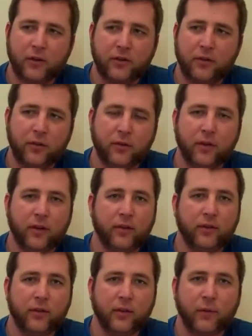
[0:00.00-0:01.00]
just use
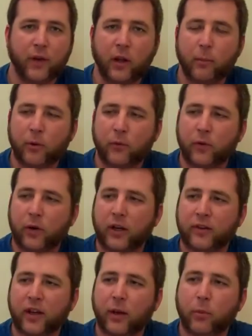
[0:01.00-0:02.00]
this developer for an
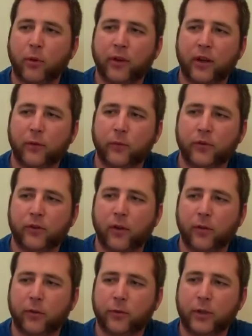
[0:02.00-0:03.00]
example, the
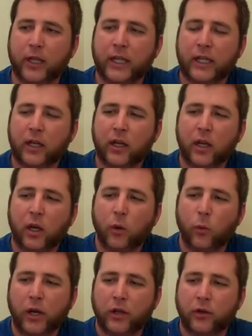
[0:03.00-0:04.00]
Ilfosol 3.
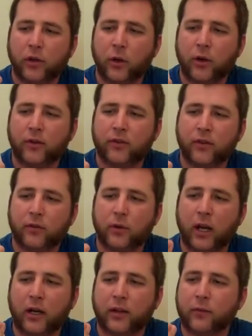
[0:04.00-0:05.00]
What you'll notice is
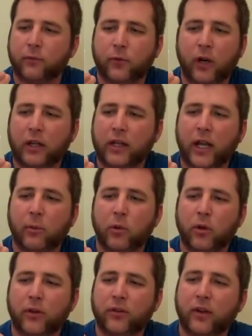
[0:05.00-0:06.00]
right on the front
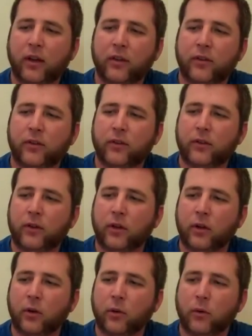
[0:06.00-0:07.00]
label it says,
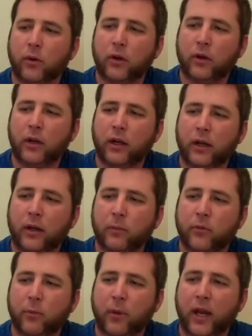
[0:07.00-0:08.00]

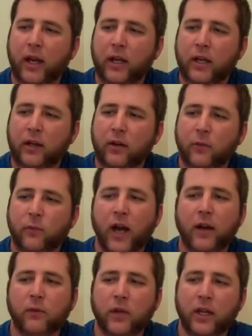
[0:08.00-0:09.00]
to make
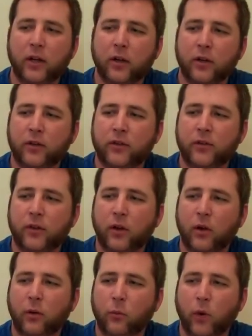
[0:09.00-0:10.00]
5
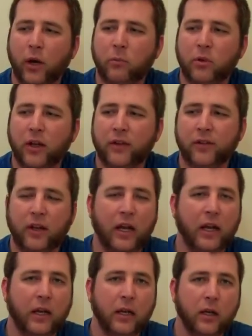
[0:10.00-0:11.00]
liters, 1 + 9.